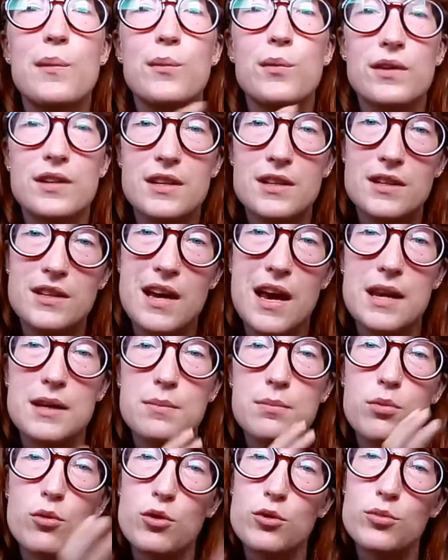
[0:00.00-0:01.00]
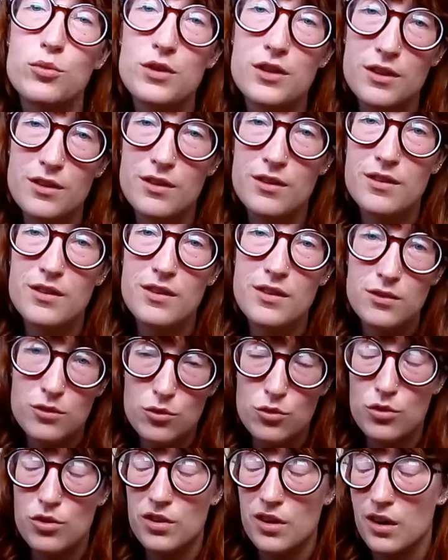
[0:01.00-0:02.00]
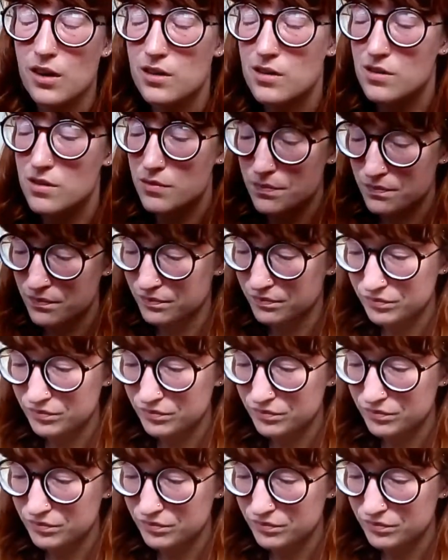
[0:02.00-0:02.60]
what he had brought with new things.